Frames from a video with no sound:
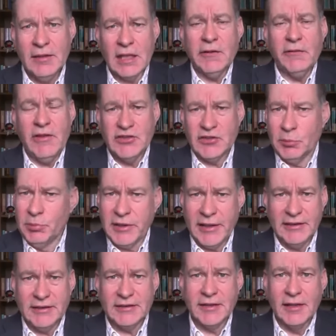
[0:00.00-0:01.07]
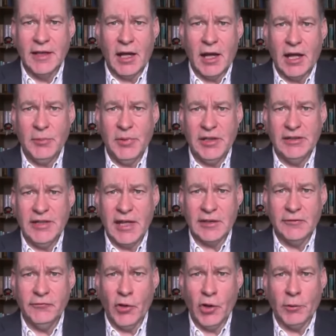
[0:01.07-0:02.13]
None of these complaints are being
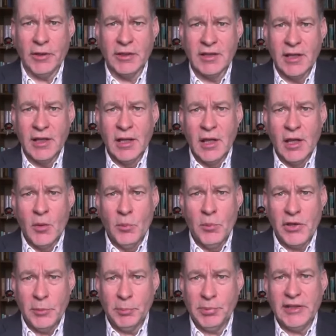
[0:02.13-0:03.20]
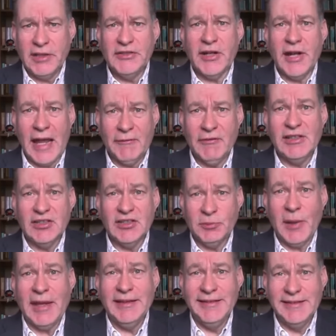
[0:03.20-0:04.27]
taken forward, but the police are having to
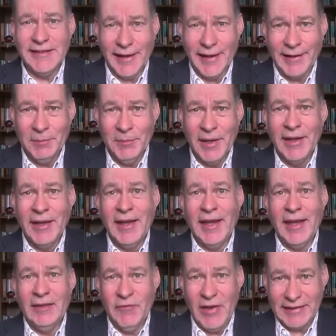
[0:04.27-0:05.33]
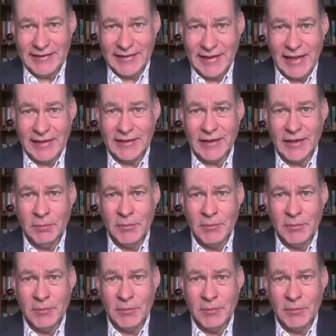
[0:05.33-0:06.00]
spend time investigating